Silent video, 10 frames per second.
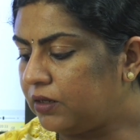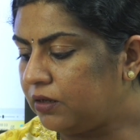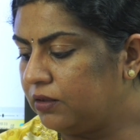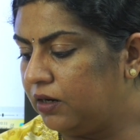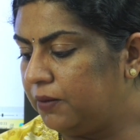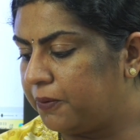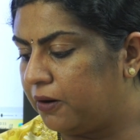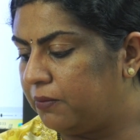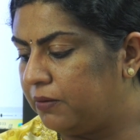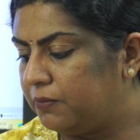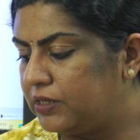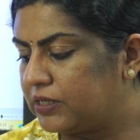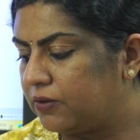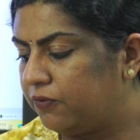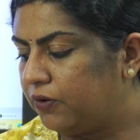Third problem
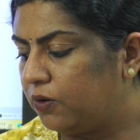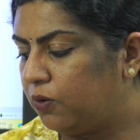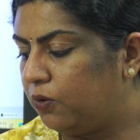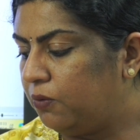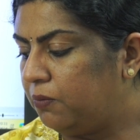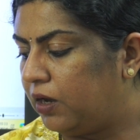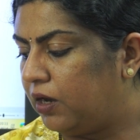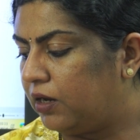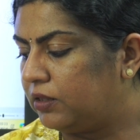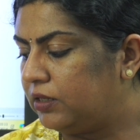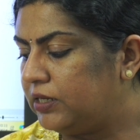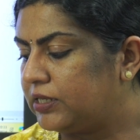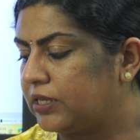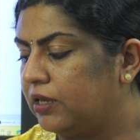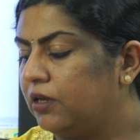is for whom are
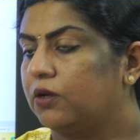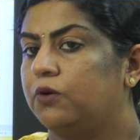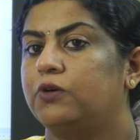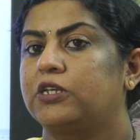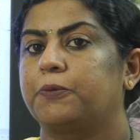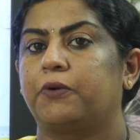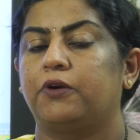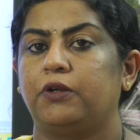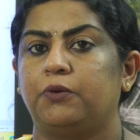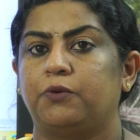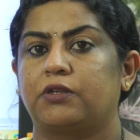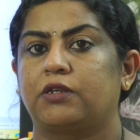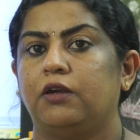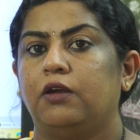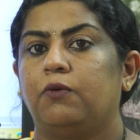these goods produced?
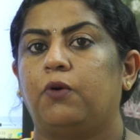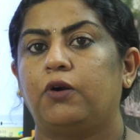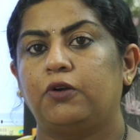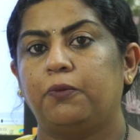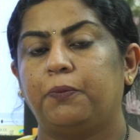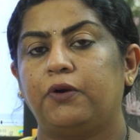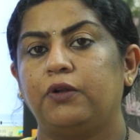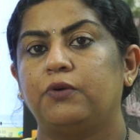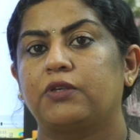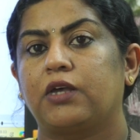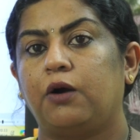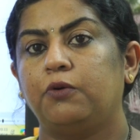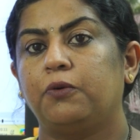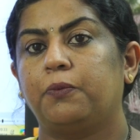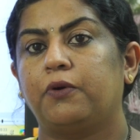What to produce, how
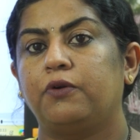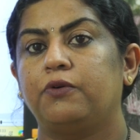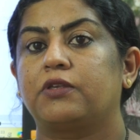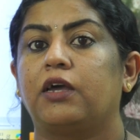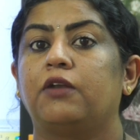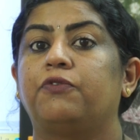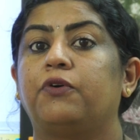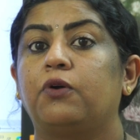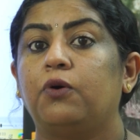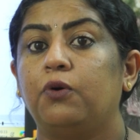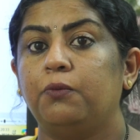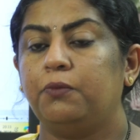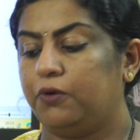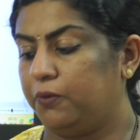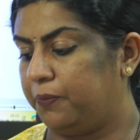to produce, and for
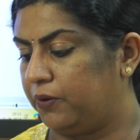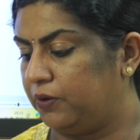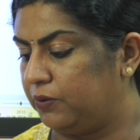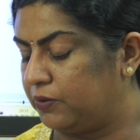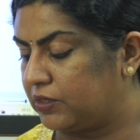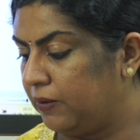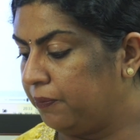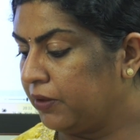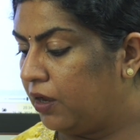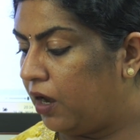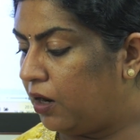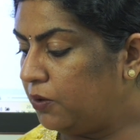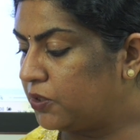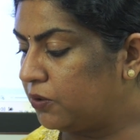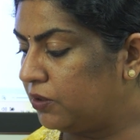whom to produce.
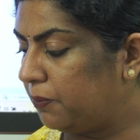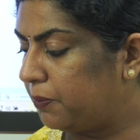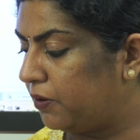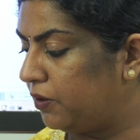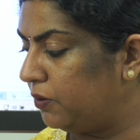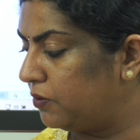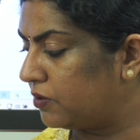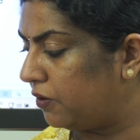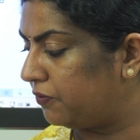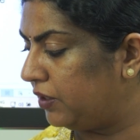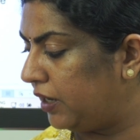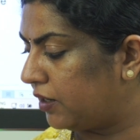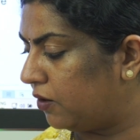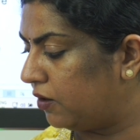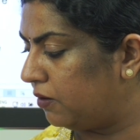How should the produce of the
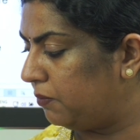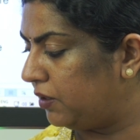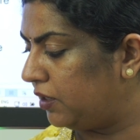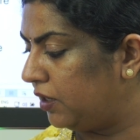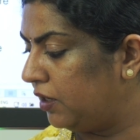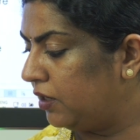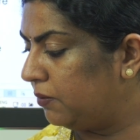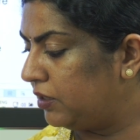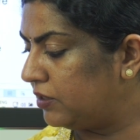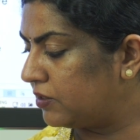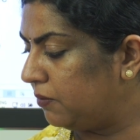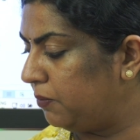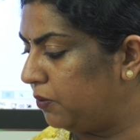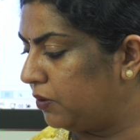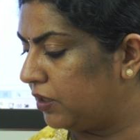economy
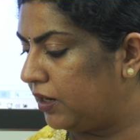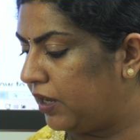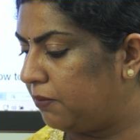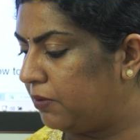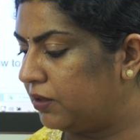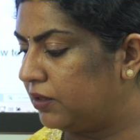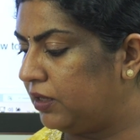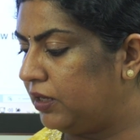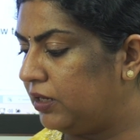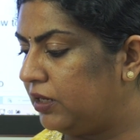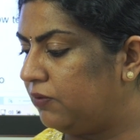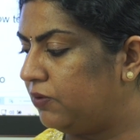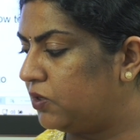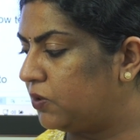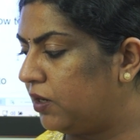distributed among the
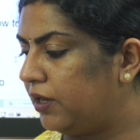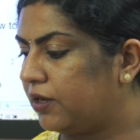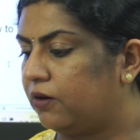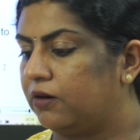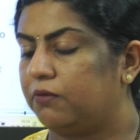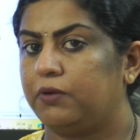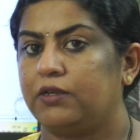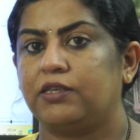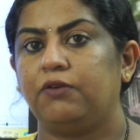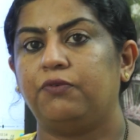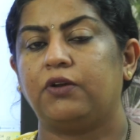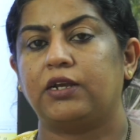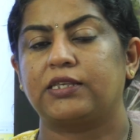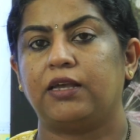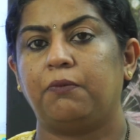individual economy? See, for
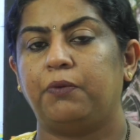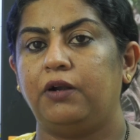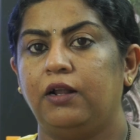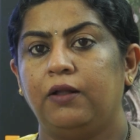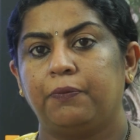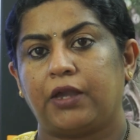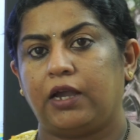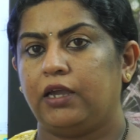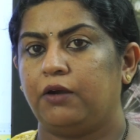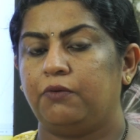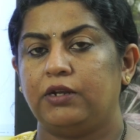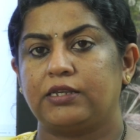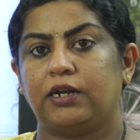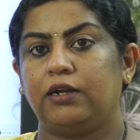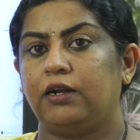example, I have
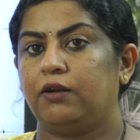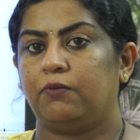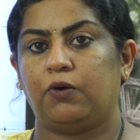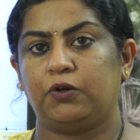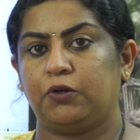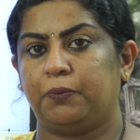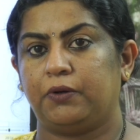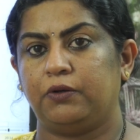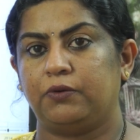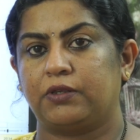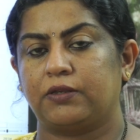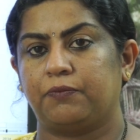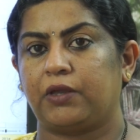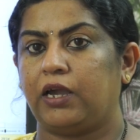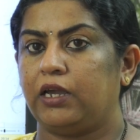decided what to
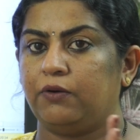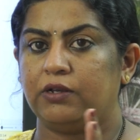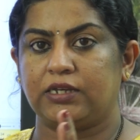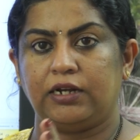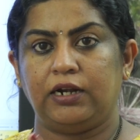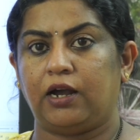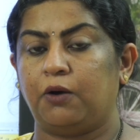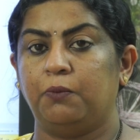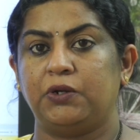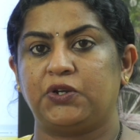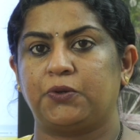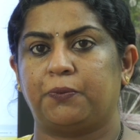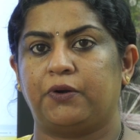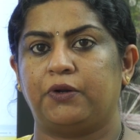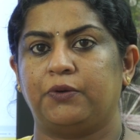produce. I have decided how much to
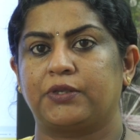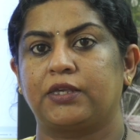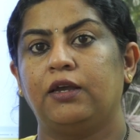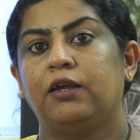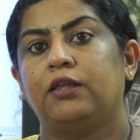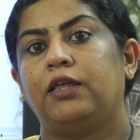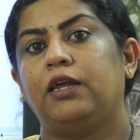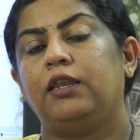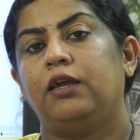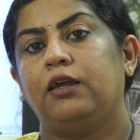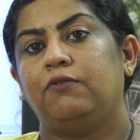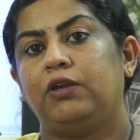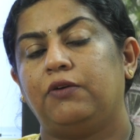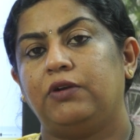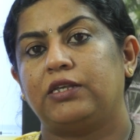produce. Then we
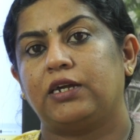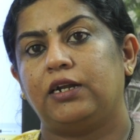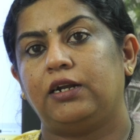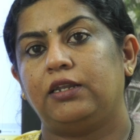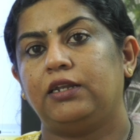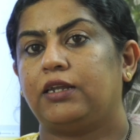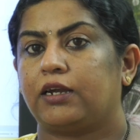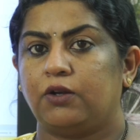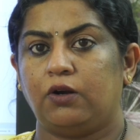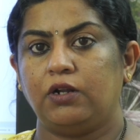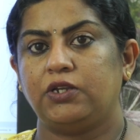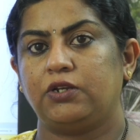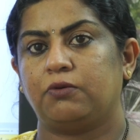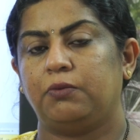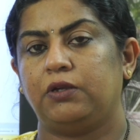have decided the technology
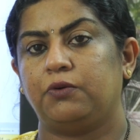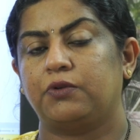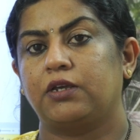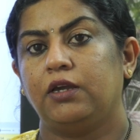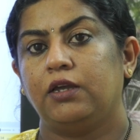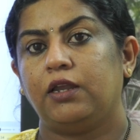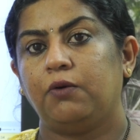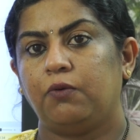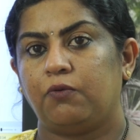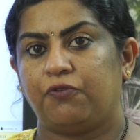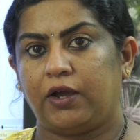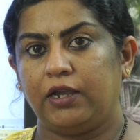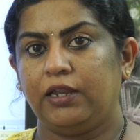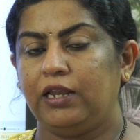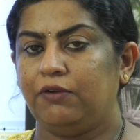to be used. Now
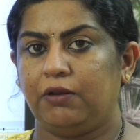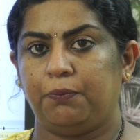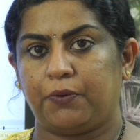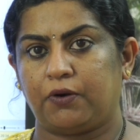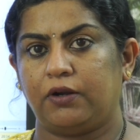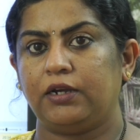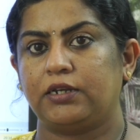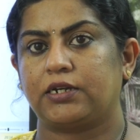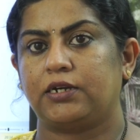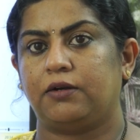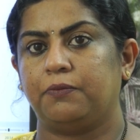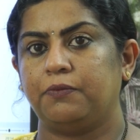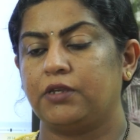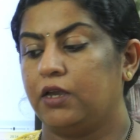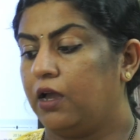finally when product
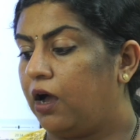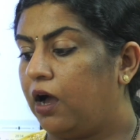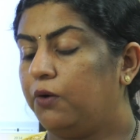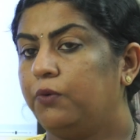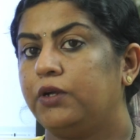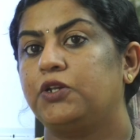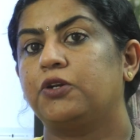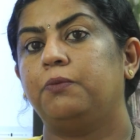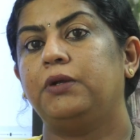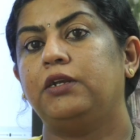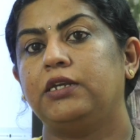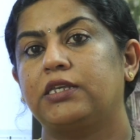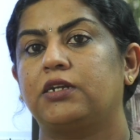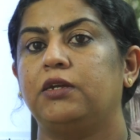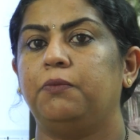comes, how it should be
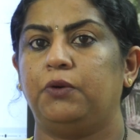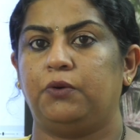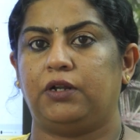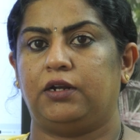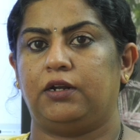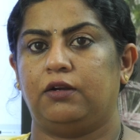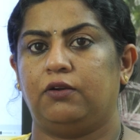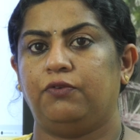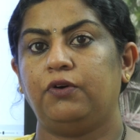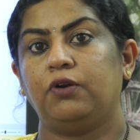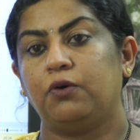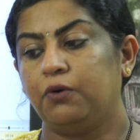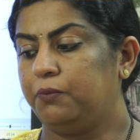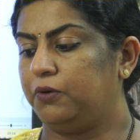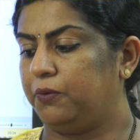distributed. For
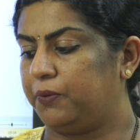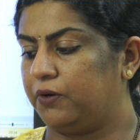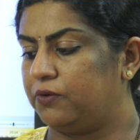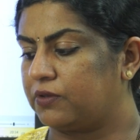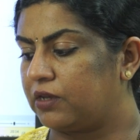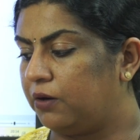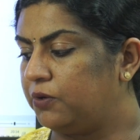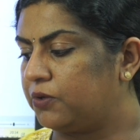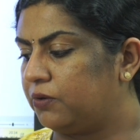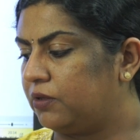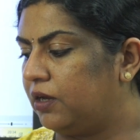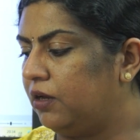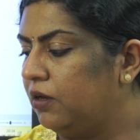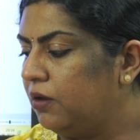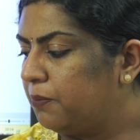whom to produce? How should
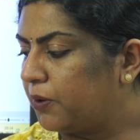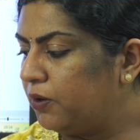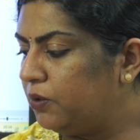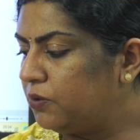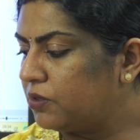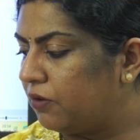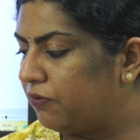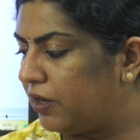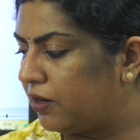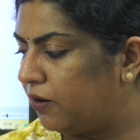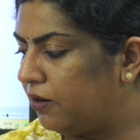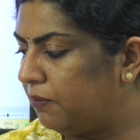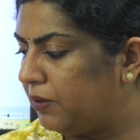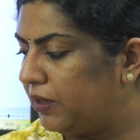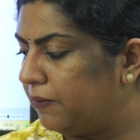the produce of
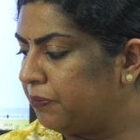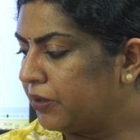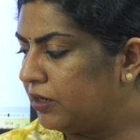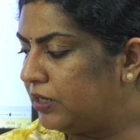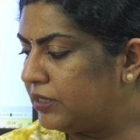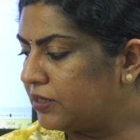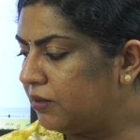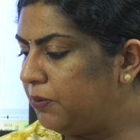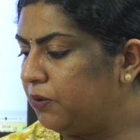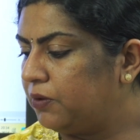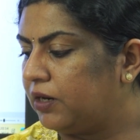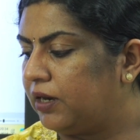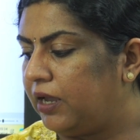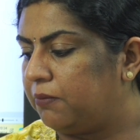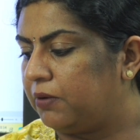economy distributed
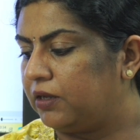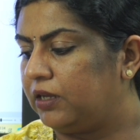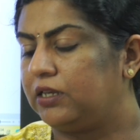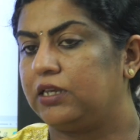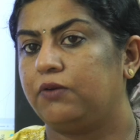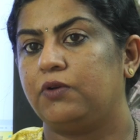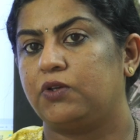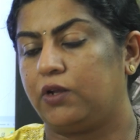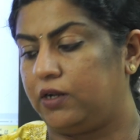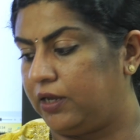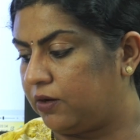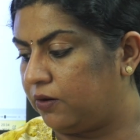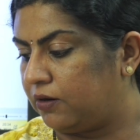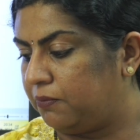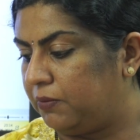among individual
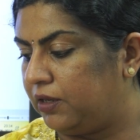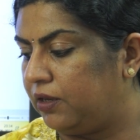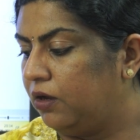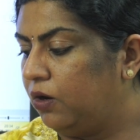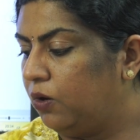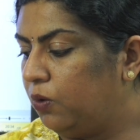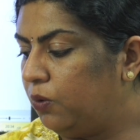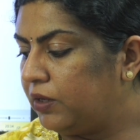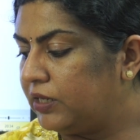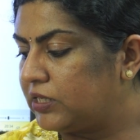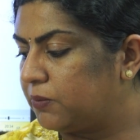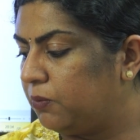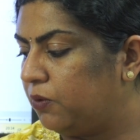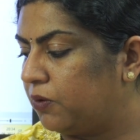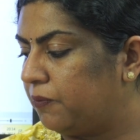economy? Who gets
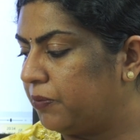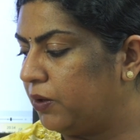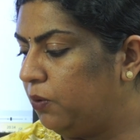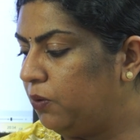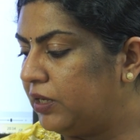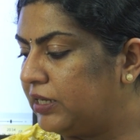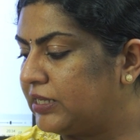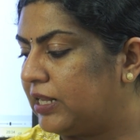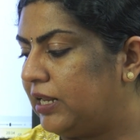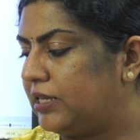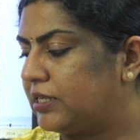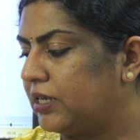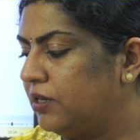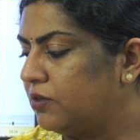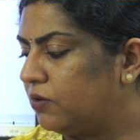more? Who gets less?
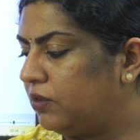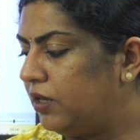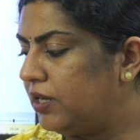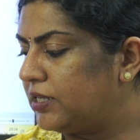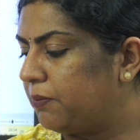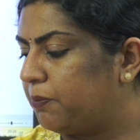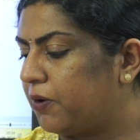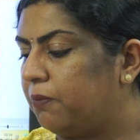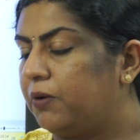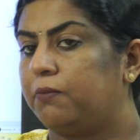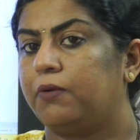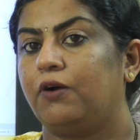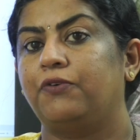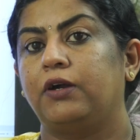So there is a problem of